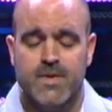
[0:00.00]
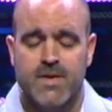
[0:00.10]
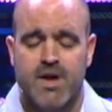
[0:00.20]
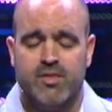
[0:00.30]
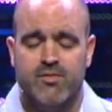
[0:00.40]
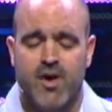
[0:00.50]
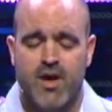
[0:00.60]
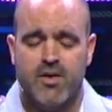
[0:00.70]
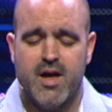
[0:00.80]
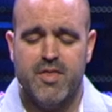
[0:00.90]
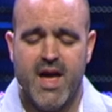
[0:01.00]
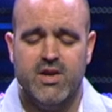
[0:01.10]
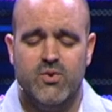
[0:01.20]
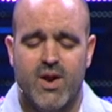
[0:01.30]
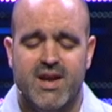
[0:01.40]
Heavenly Father, I
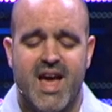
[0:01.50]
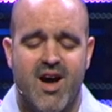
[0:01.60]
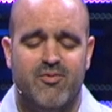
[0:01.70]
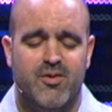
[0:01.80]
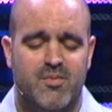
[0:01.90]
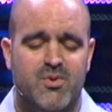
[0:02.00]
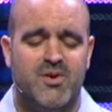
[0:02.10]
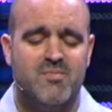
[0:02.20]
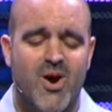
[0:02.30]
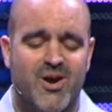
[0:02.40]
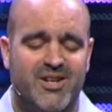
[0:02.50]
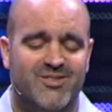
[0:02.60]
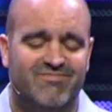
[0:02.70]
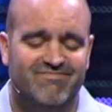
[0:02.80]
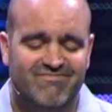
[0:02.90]
thank You right now for the book of Mark.
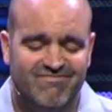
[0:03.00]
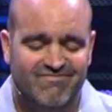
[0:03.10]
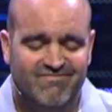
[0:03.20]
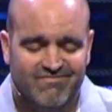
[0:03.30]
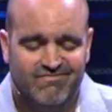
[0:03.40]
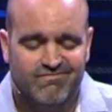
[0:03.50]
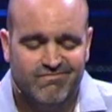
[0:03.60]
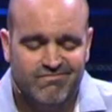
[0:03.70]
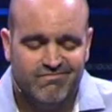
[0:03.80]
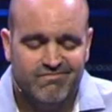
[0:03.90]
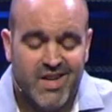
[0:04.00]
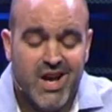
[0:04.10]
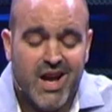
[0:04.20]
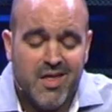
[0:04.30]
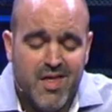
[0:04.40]
And
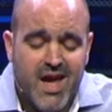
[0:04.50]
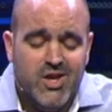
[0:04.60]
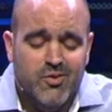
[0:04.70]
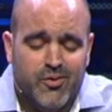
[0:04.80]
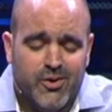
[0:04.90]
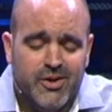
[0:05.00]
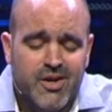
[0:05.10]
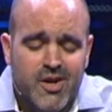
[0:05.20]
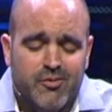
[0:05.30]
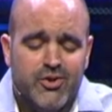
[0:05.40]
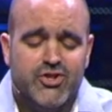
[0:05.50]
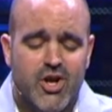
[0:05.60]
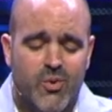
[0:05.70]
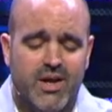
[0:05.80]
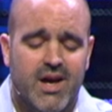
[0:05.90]
God, I thank You for
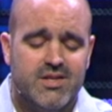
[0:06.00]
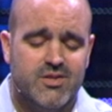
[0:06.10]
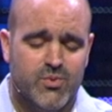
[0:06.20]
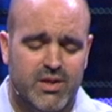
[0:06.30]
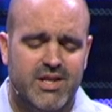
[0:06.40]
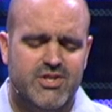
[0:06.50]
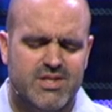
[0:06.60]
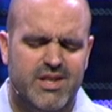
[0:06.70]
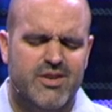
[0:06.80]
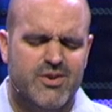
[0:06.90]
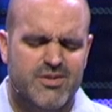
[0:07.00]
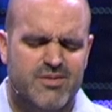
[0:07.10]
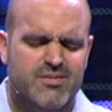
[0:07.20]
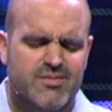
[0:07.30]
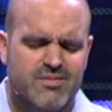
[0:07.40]
showing us the religious leaders.
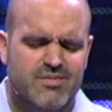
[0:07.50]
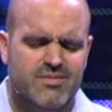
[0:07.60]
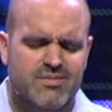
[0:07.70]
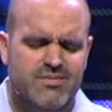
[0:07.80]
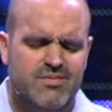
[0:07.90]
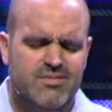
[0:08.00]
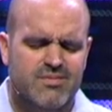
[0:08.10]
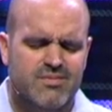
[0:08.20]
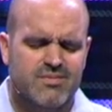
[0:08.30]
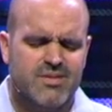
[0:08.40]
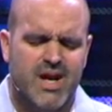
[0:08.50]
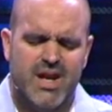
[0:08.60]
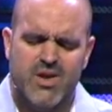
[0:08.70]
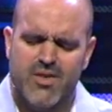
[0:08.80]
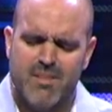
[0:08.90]
God, I
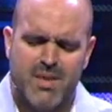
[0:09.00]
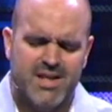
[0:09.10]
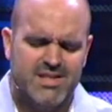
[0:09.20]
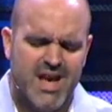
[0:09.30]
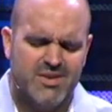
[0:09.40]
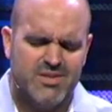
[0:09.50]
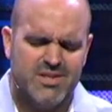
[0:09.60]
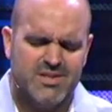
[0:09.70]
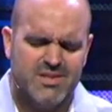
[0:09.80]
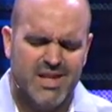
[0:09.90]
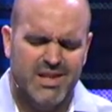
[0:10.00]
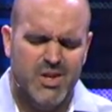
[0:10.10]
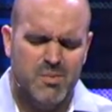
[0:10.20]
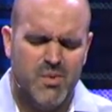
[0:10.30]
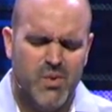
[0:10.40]
know that might sound just a
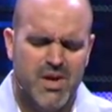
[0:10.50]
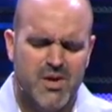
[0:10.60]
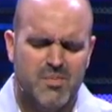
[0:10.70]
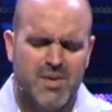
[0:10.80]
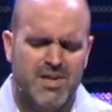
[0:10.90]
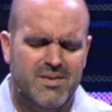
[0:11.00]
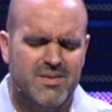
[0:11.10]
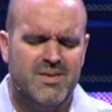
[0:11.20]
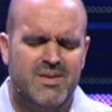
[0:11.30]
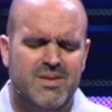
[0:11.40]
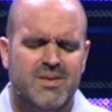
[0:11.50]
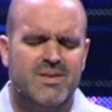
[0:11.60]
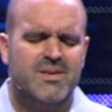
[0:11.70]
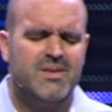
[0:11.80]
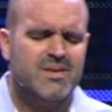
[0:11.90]
little bit weird, but
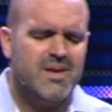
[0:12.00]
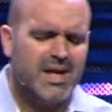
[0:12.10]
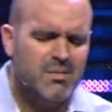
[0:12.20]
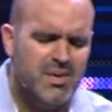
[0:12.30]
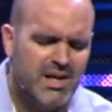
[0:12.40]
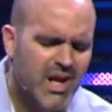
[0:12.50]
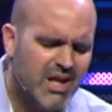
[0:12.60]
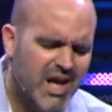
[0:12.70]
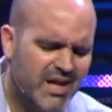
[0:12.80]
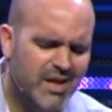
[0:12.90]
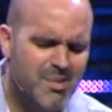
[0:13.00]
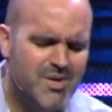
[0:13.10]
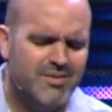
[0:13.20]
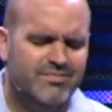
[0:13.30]
I can be a lot like them.